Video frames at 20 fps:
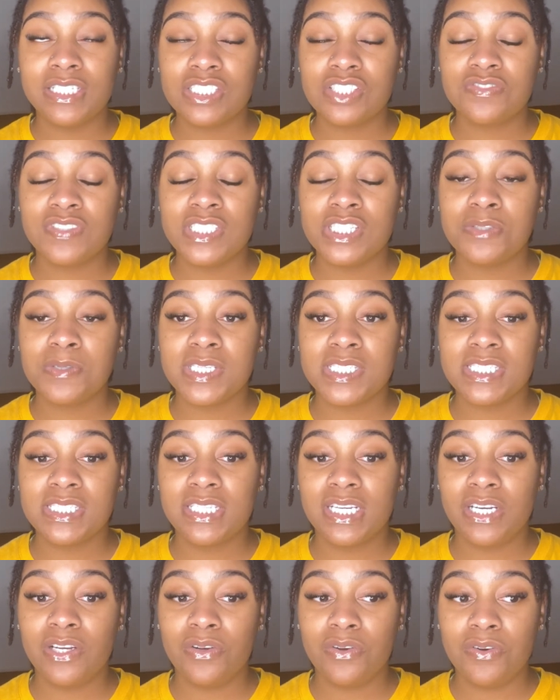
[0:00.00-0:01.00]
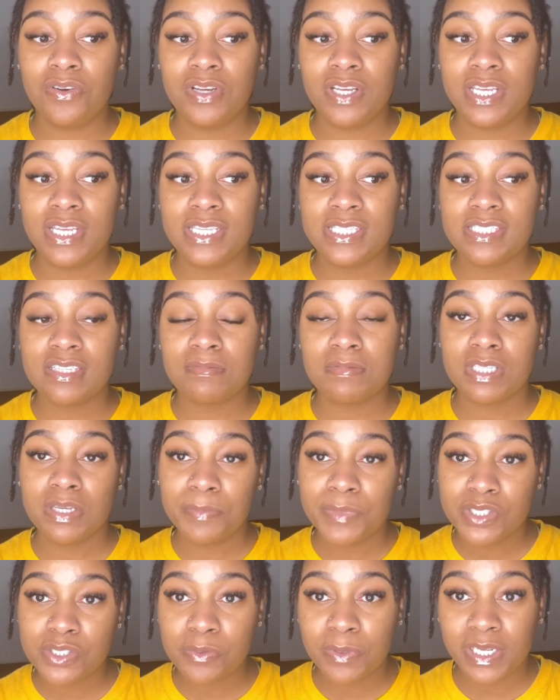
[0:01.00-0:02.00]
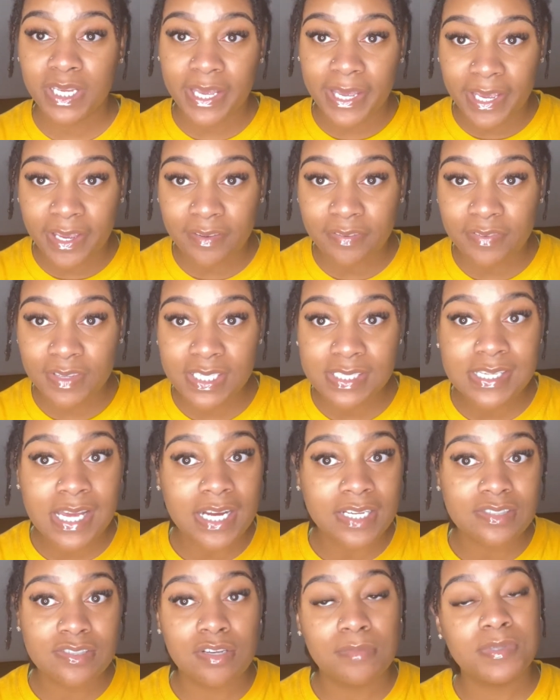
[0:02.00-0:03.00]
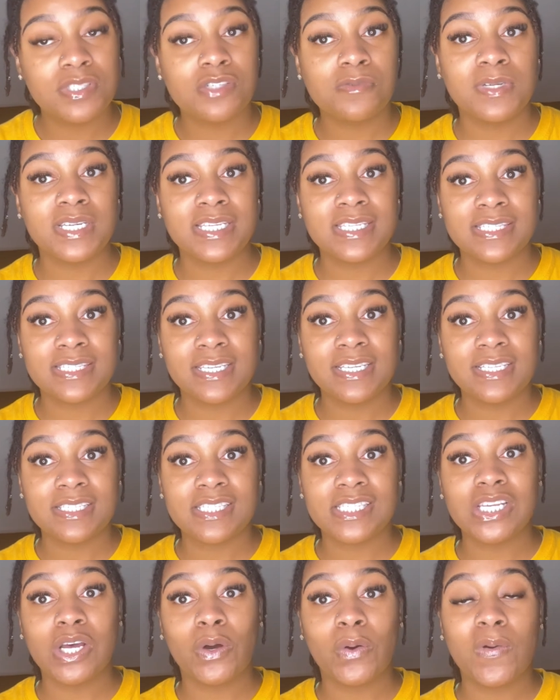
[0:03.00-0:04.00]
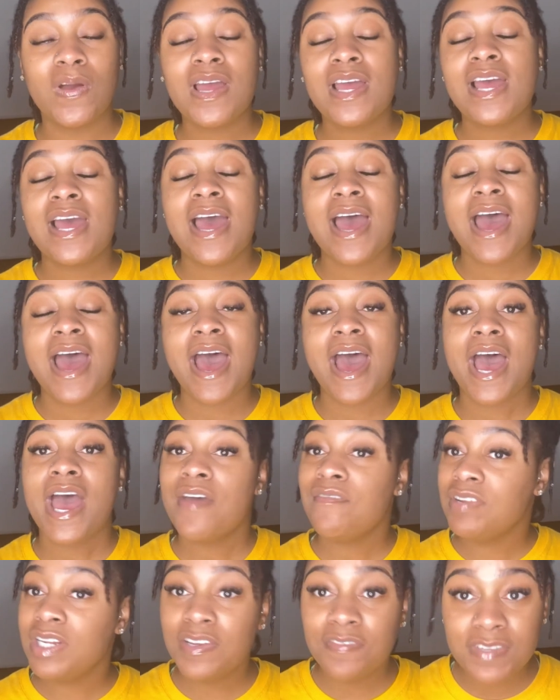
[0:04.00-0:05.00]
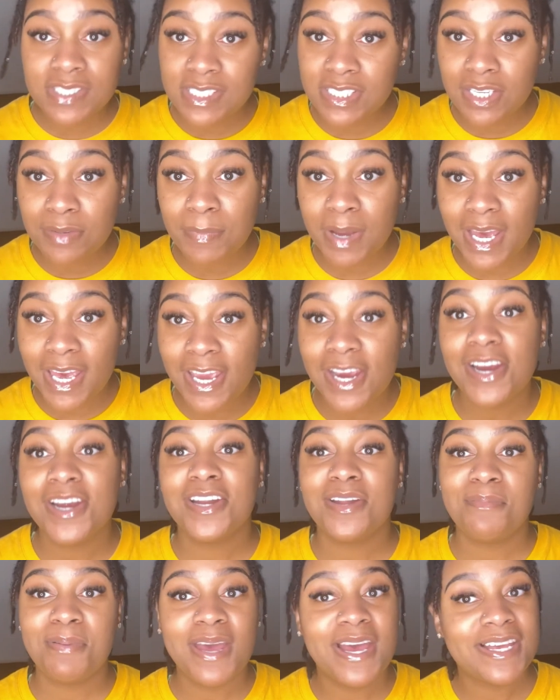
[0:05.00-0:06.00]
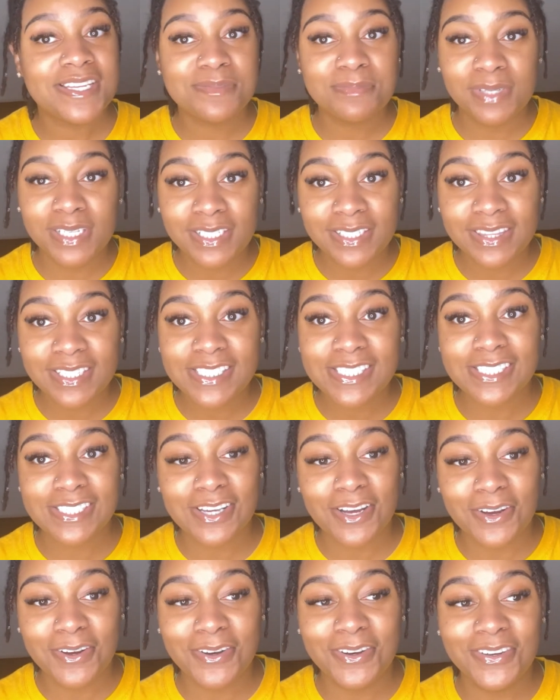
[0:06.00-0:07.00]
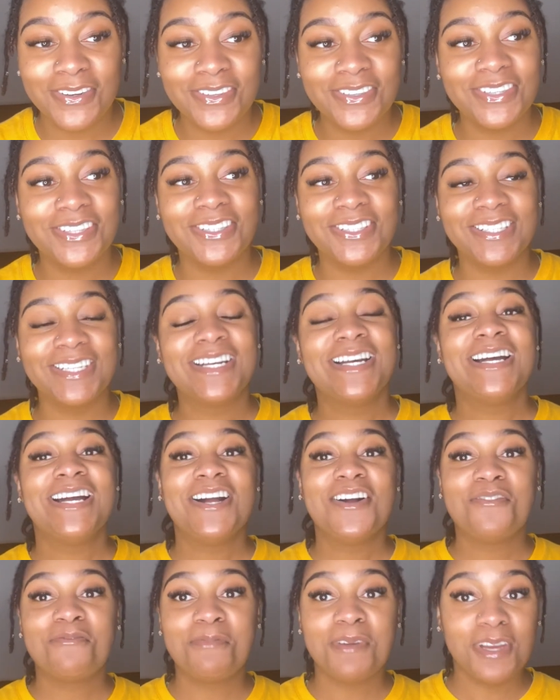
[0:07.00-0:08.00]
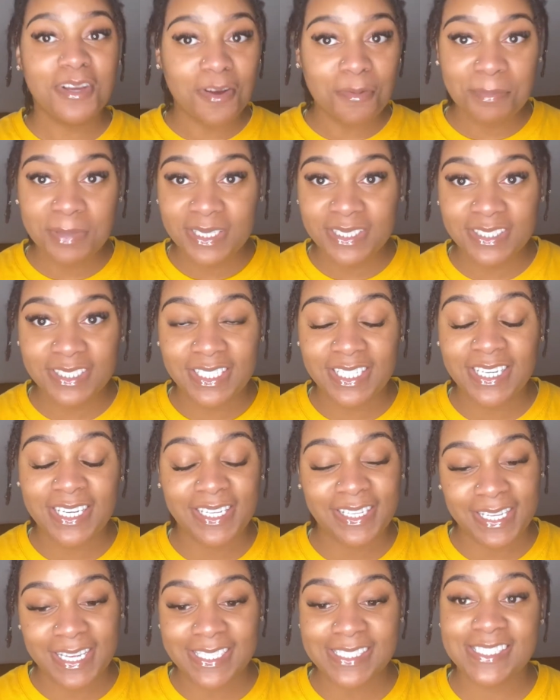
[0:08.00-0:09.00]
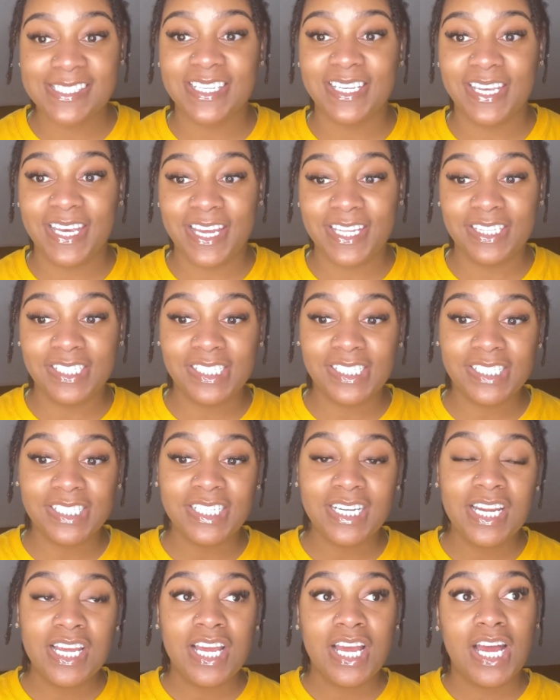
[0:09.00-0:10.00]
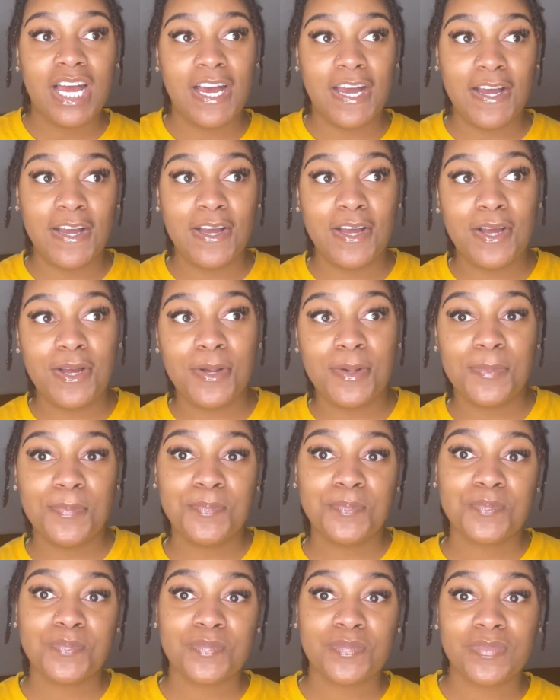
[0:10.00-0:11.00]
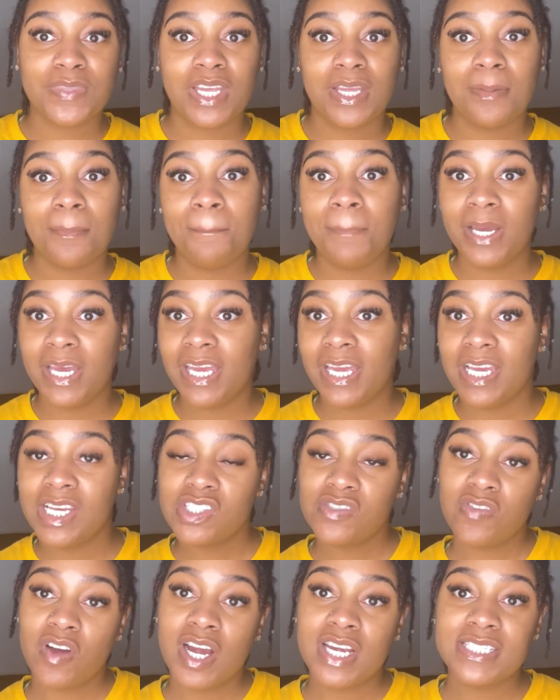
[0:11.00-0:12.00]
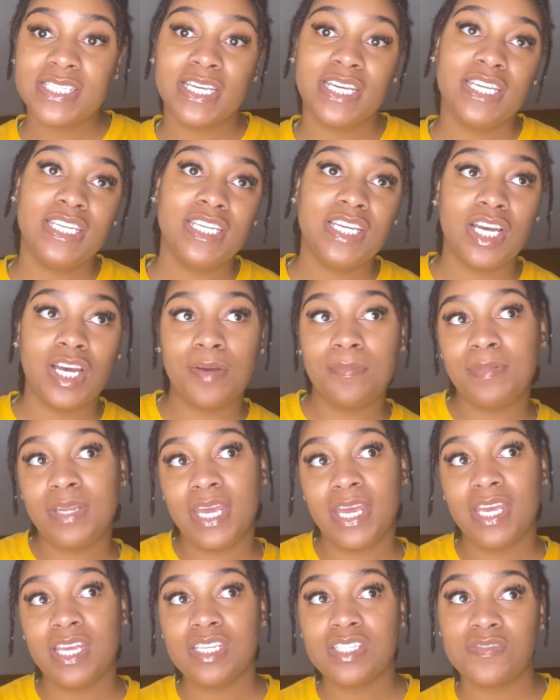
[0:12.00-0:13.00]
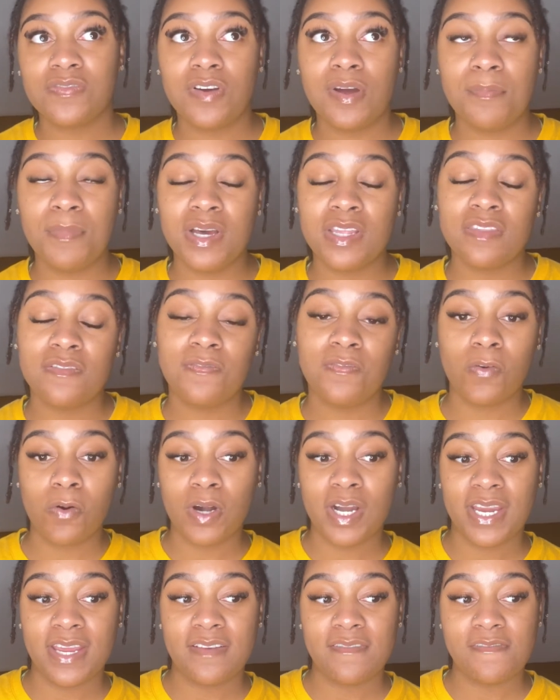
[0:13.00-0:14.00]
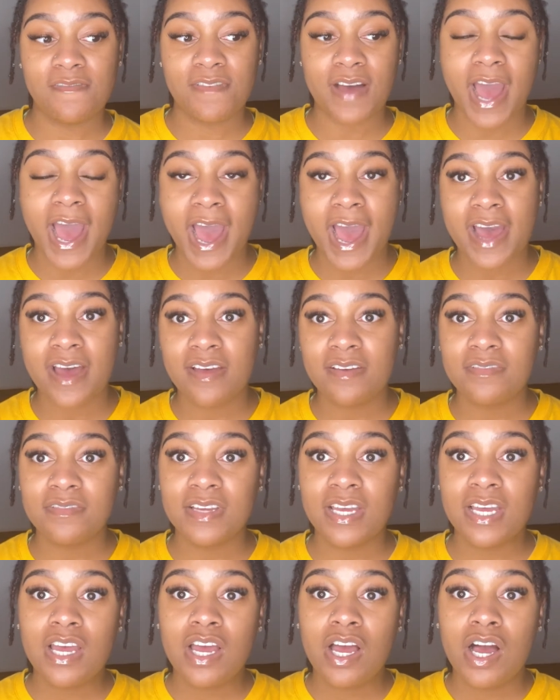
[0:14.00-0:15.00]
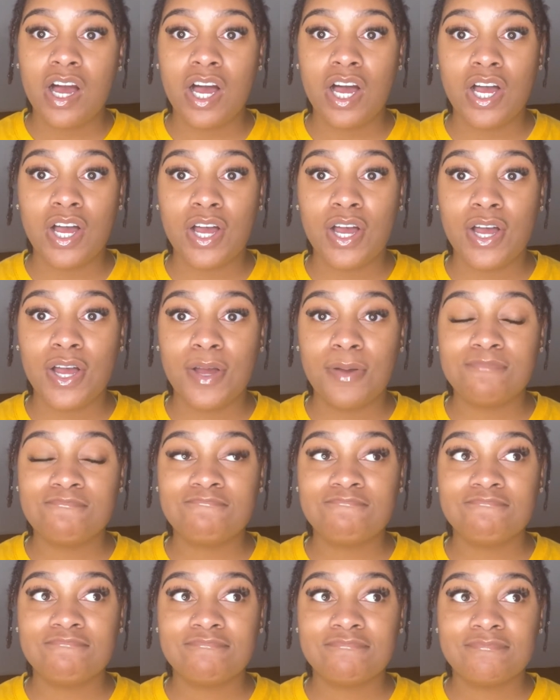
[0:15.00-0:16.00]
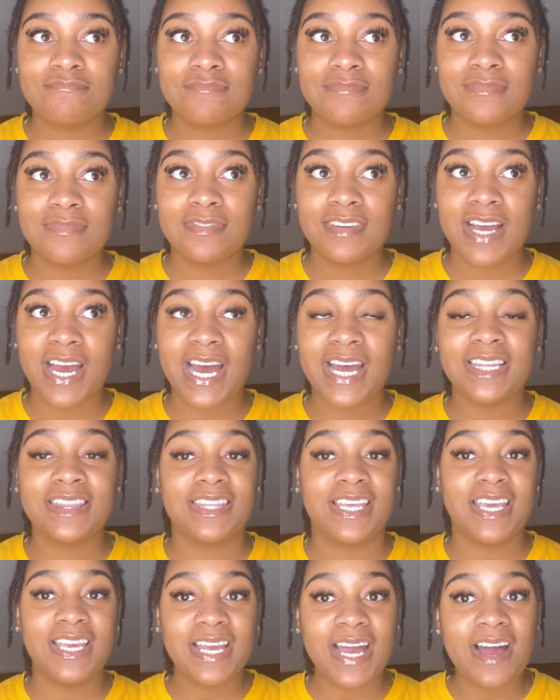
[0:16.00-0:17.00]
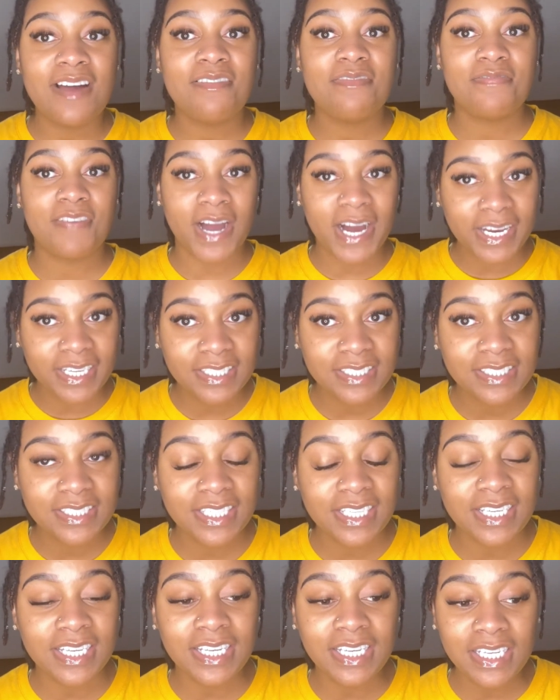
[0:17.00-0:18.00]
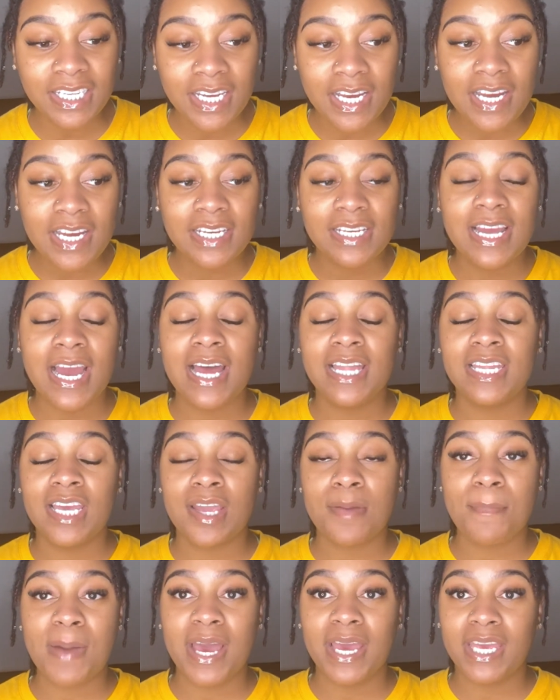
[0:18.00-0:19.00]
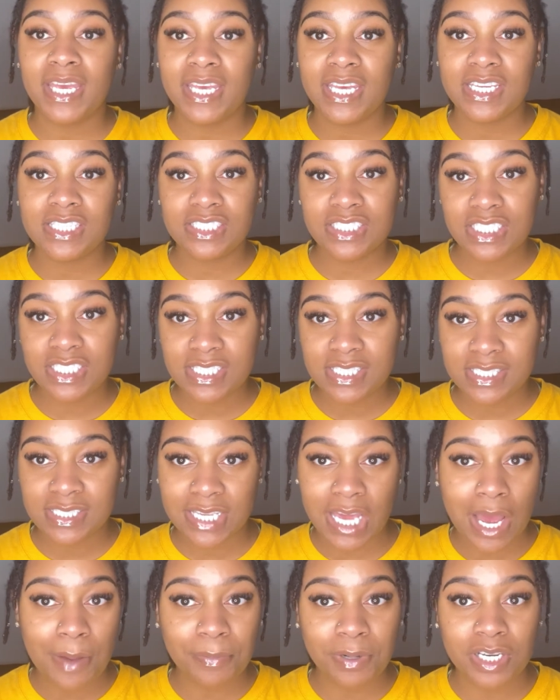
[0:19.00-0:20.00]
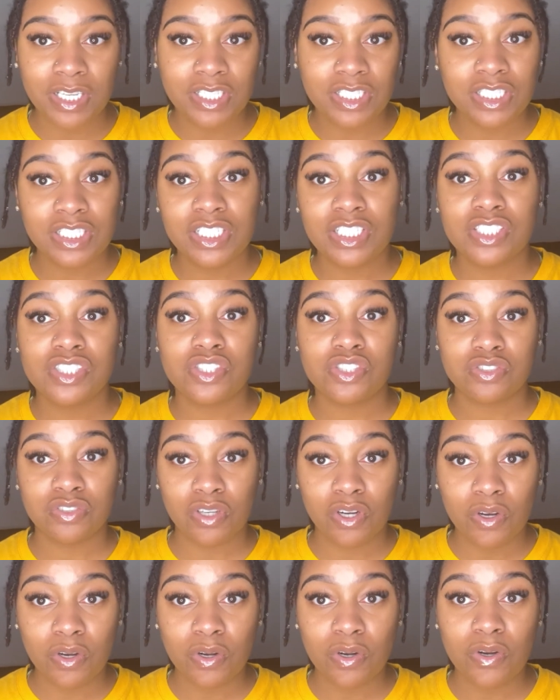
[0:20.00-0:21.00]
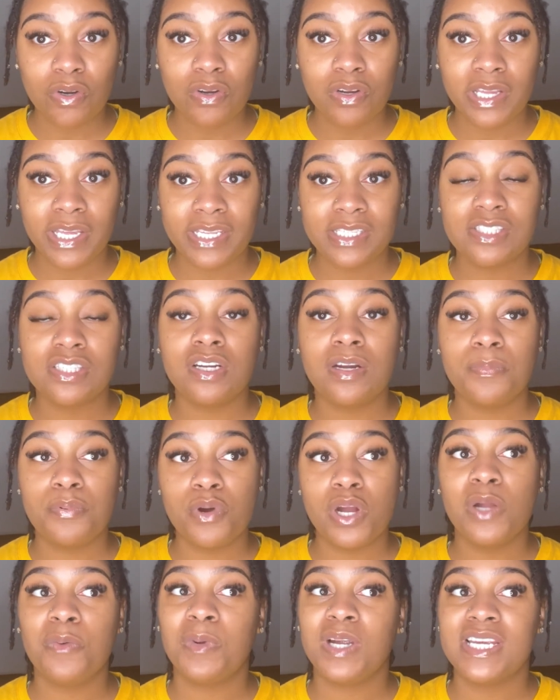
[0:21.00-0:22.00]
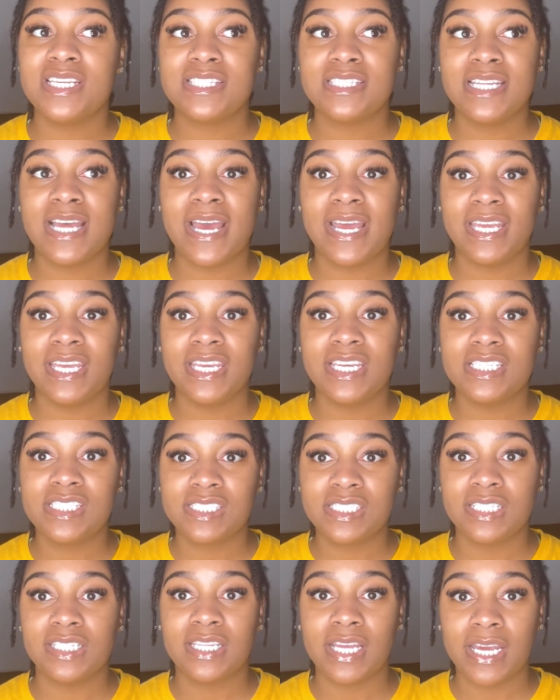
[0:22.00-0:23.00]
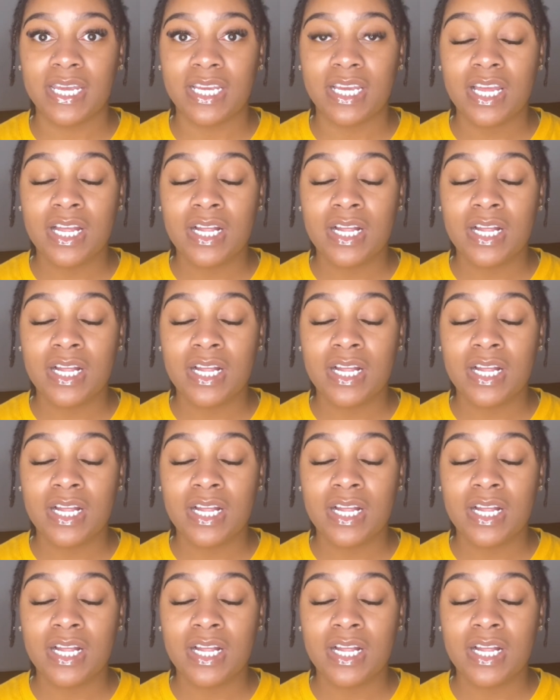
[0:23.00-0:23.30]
retwist done on September 28th. It's October 26th, so I haven't even seen my hair in the past month, so we're gonna be looking at that together. But as far as like any updates for month 4 and 5, I think I finally got like my itchy scalp under control to the point where it's not itching like